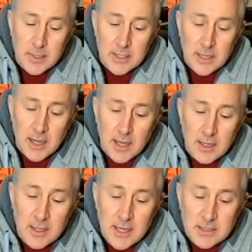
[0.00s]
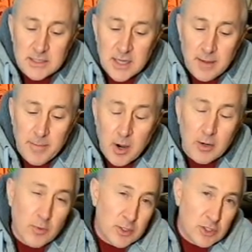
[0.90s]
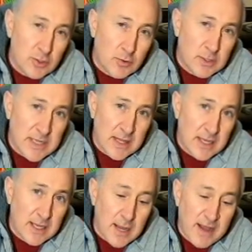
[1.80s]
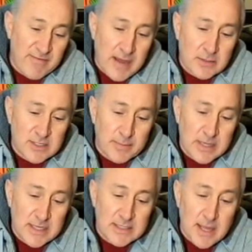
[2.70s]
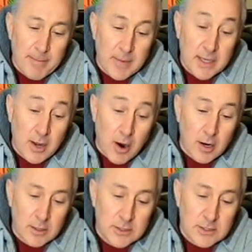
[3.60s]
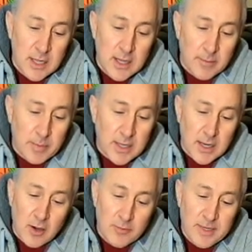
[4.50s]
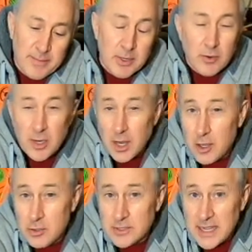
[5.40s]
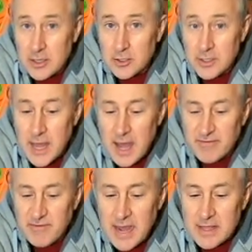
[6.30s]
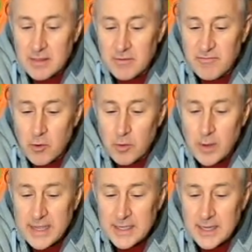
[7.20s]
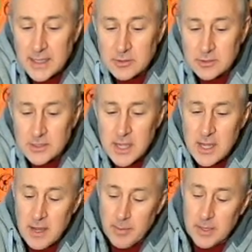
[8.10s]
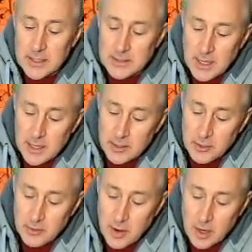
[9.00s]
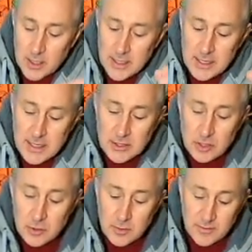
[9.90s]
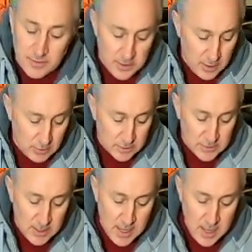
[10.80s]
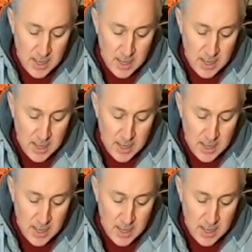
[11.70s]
But some hardware stores, I think I found some of these at Menards, but at Home Depot and Lowe's, I could not find the 4-way connectors. But you are going to need 2 of those.